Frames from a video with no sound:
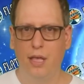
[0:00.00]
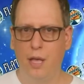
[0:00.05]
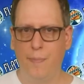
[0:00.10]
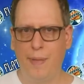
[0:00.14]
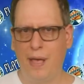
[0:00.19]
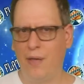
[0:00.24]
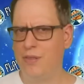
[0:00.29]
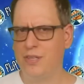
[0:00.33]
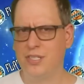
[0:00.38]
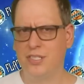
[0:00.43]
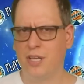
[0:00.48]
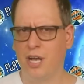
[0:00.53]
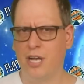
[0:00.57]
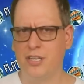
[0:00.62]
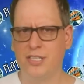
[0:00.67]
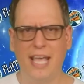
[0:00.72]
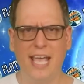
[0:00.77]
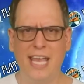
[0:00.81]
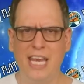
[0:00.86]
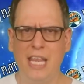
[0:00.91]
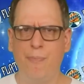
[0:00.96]
about the
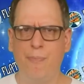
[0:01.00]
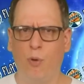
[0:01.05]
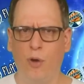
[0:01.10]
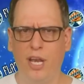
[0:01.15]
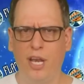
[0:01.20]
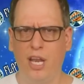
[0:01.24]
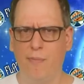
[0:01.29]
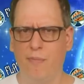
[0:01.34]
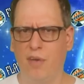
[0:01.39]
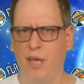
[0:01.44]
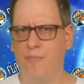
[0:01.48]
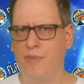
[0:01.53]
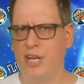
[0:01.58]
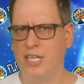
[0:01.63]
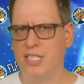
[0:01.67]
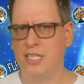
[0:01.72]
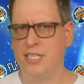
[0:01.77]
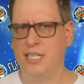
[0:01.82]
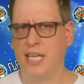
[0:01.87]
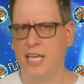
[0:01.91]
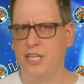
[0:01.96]
stars at any point in my
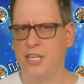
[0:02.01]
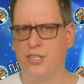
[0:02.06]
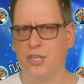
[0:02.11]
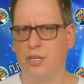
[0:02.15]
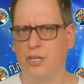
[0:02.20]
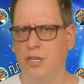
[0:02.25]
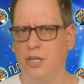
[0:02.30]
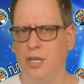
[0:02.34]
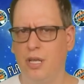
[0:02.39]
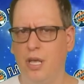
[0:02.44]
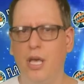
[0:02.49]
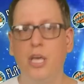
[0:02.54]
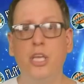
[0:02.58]
presentation.